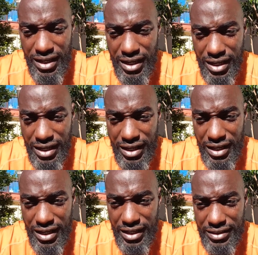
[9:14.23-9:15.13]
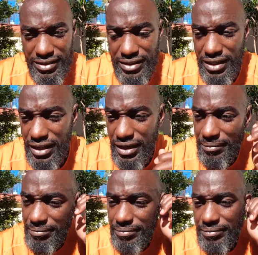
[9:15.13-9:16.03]
And
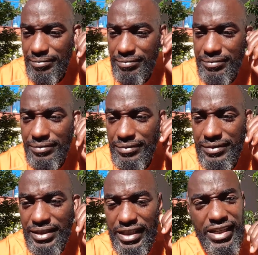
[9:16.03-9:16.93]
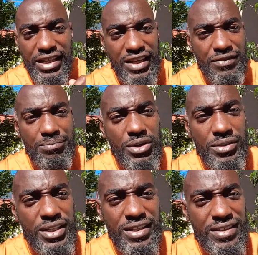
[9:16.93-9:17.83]
he didn't even
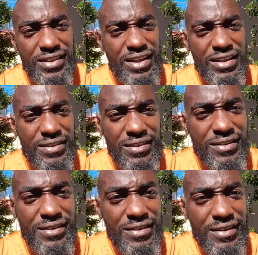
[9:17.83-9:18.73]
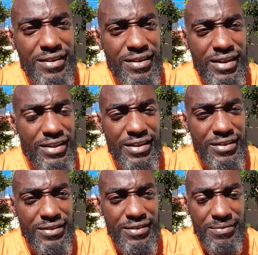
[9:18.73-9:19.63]
protest his innocence. He
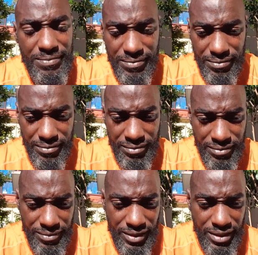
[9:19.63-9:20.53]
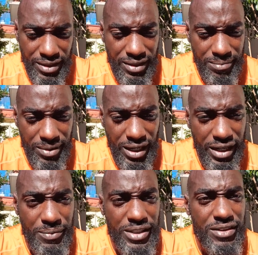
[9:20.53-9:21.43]
didn't. But
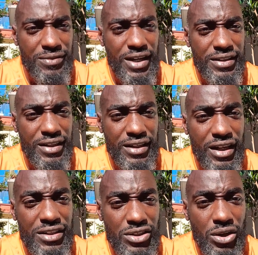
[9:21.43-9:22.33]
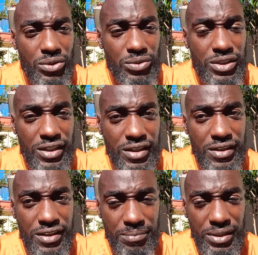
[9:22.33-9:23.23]
I went around and I told
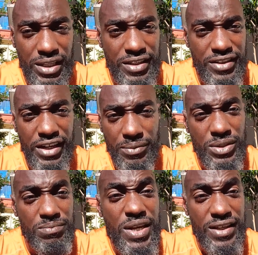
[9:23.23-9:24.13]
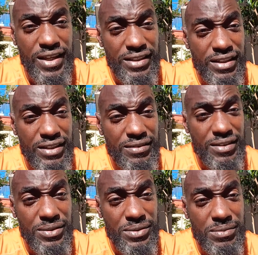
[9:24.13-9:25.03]
the police that it was me that did it,
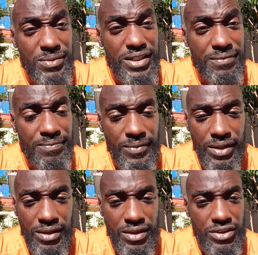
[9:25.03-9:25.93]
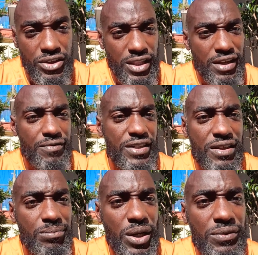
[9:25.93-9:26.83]
that it was me. So they
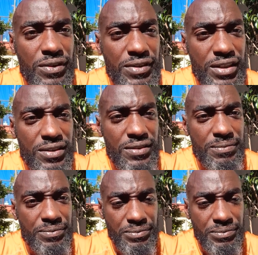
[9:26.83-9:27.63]
arrested both of us,